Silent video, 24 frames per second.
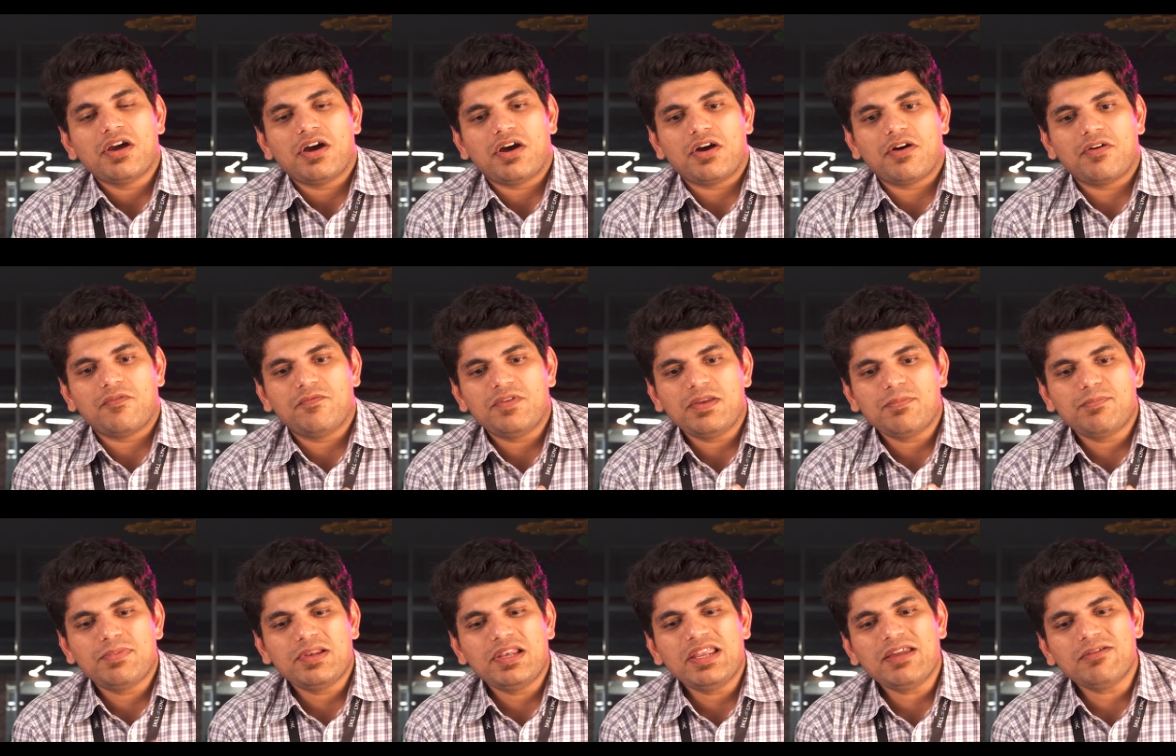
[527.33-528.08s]
uh,
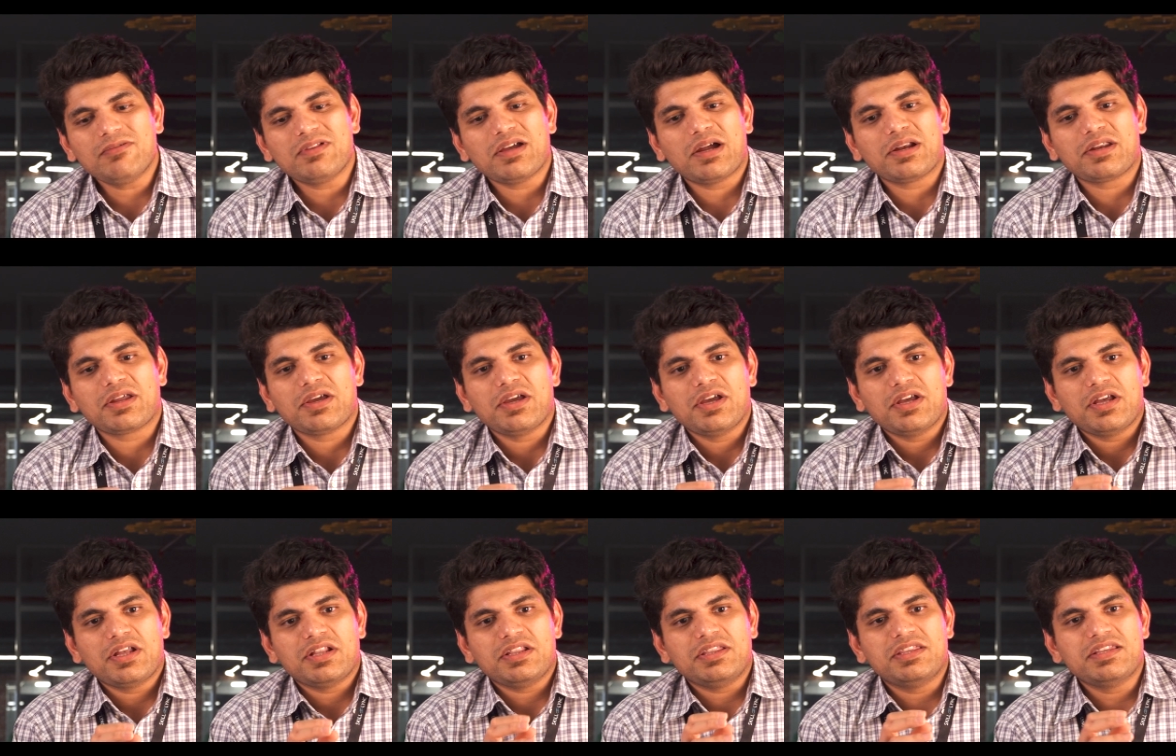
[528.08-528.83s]
we believe
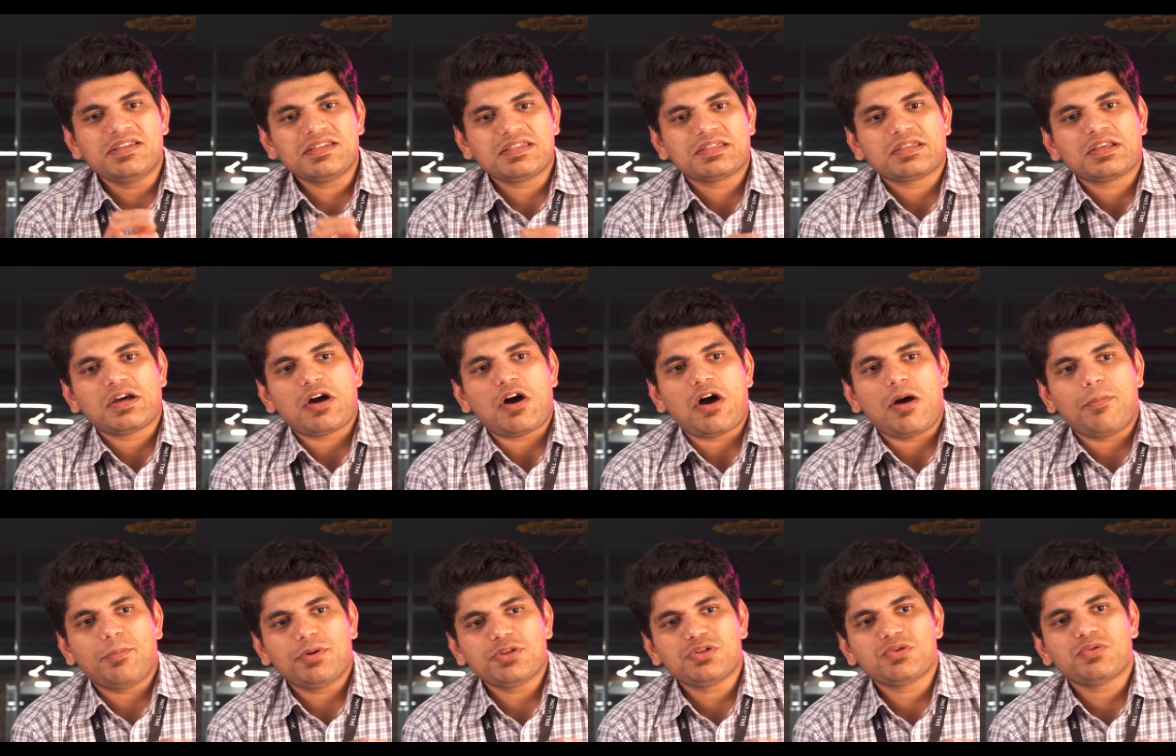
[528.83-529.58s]
that this
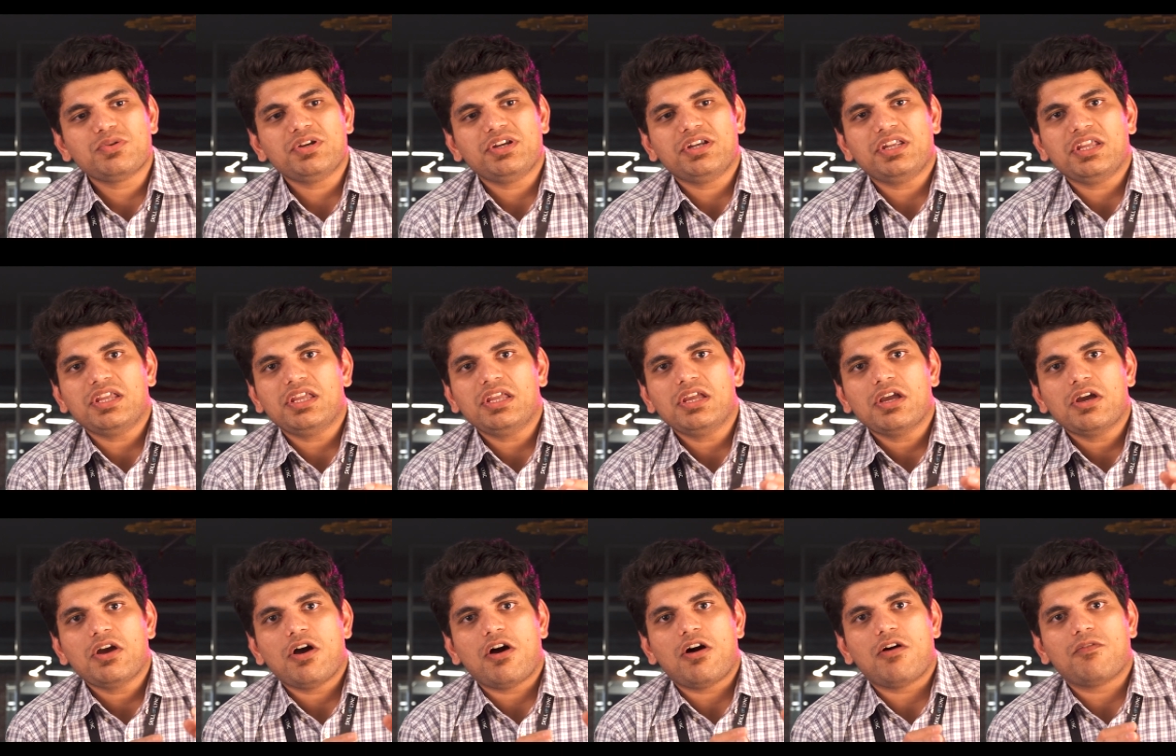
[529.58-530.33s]

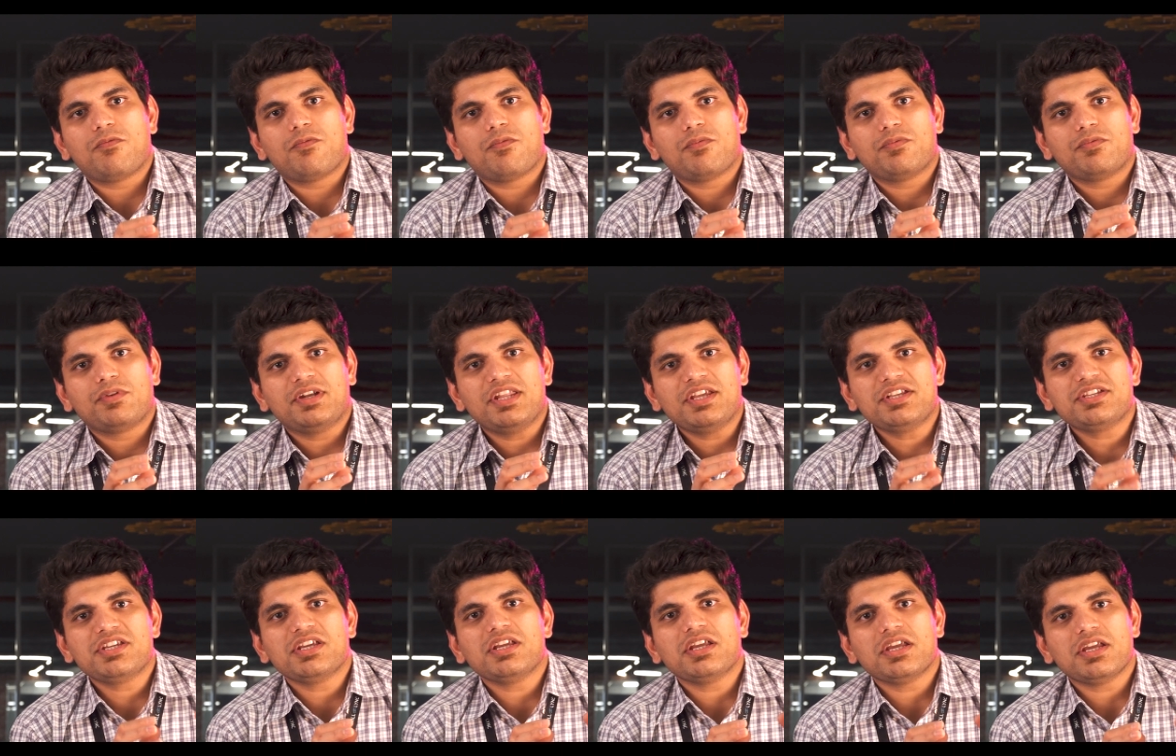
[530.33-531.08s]
opportunity of
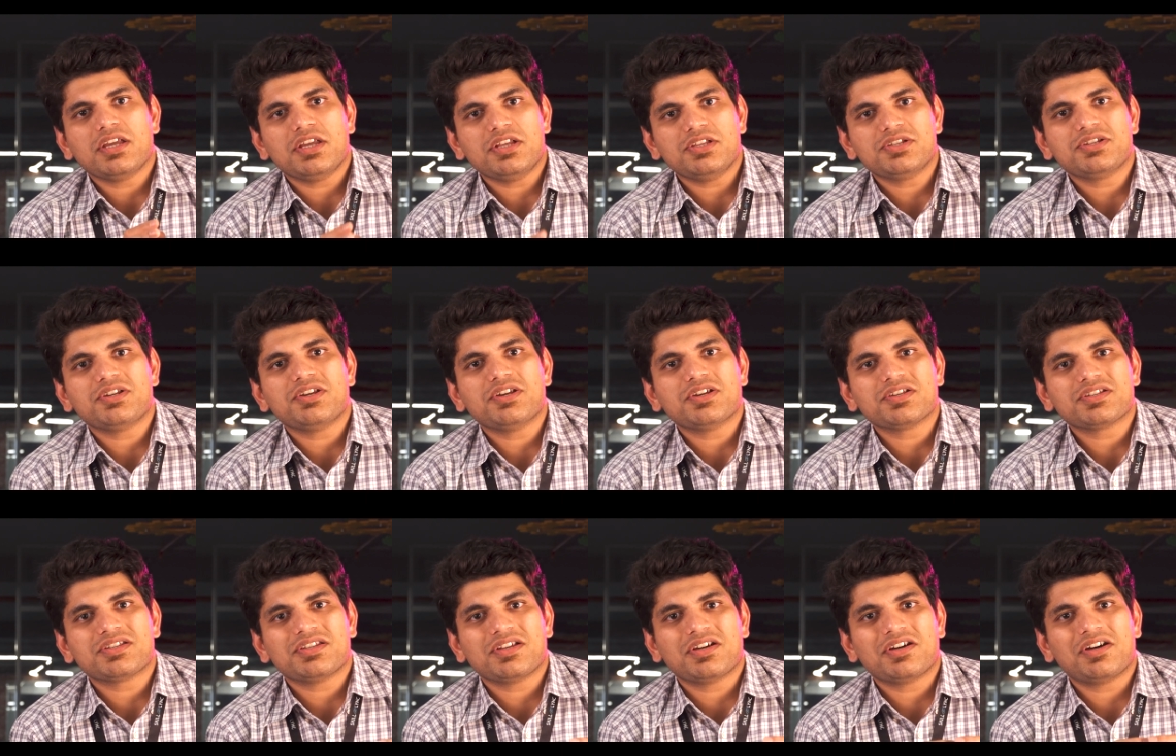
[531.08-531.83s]
teaching
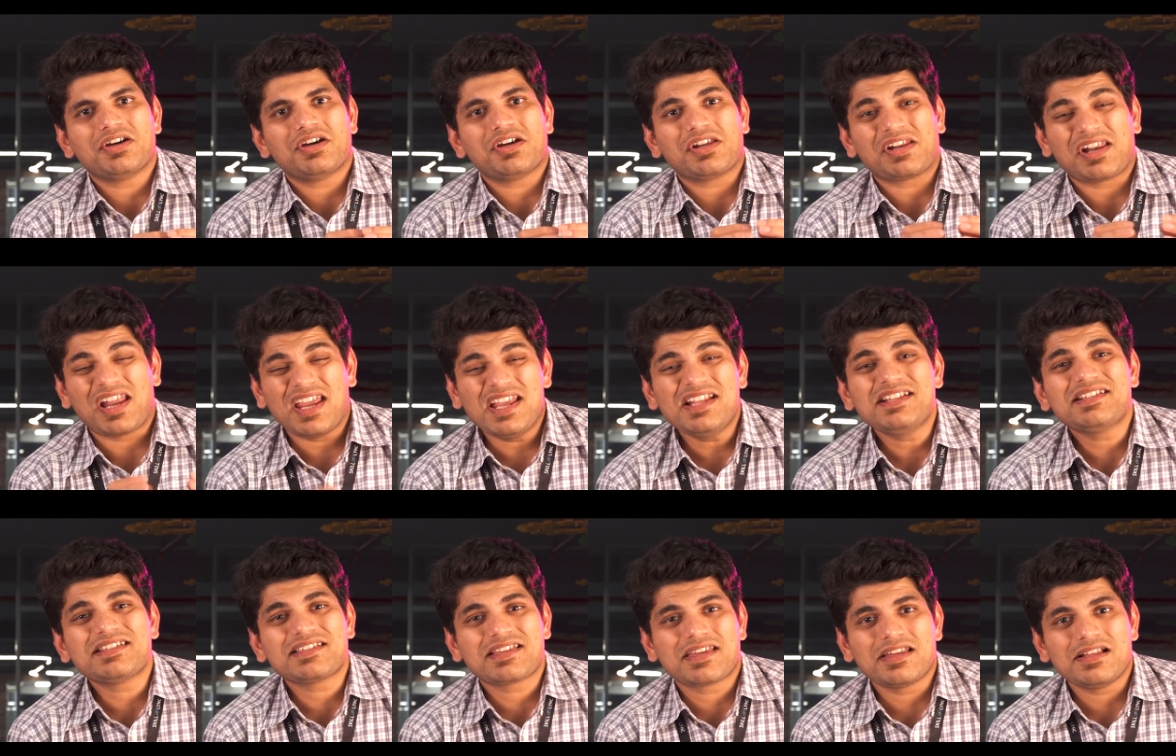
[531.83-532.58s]
engineers the
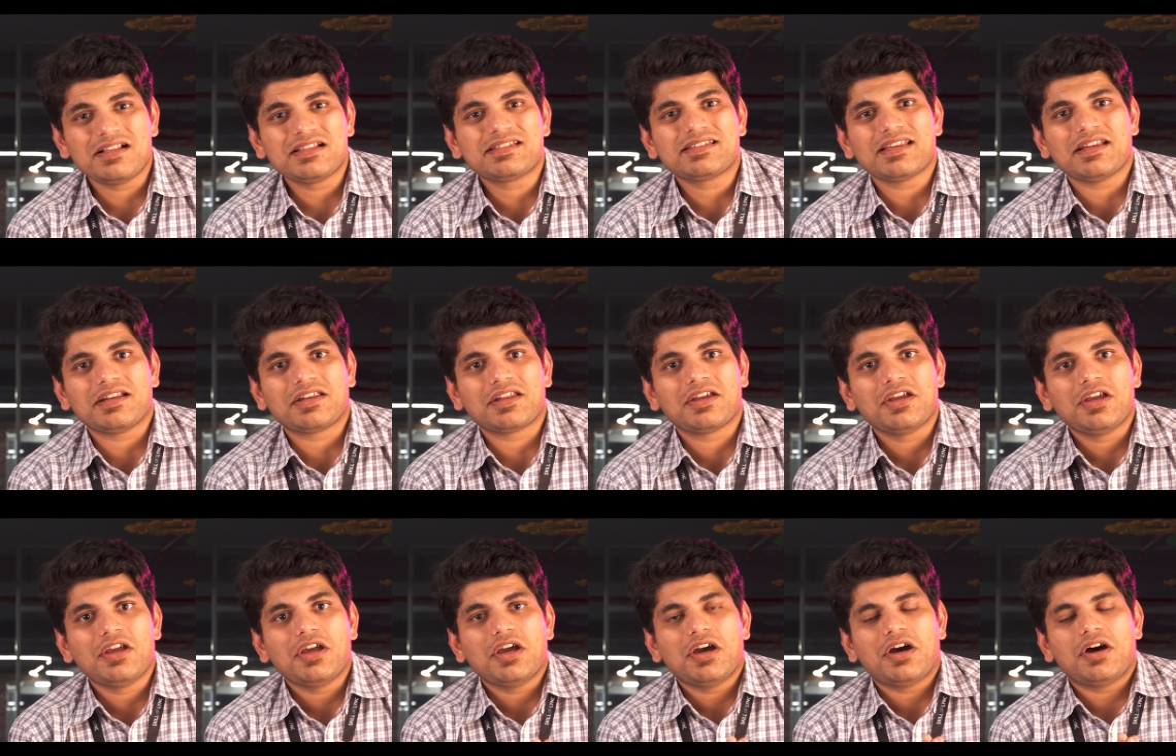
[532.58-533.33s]
right skill
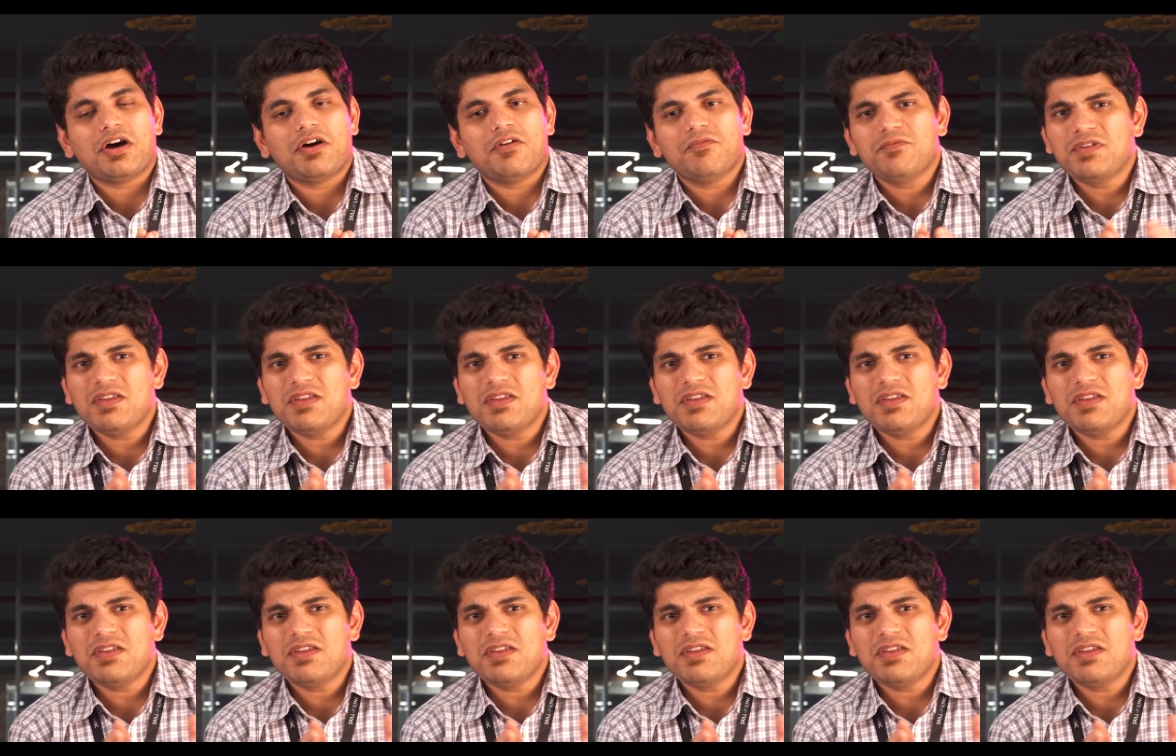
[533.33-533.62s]
set uh,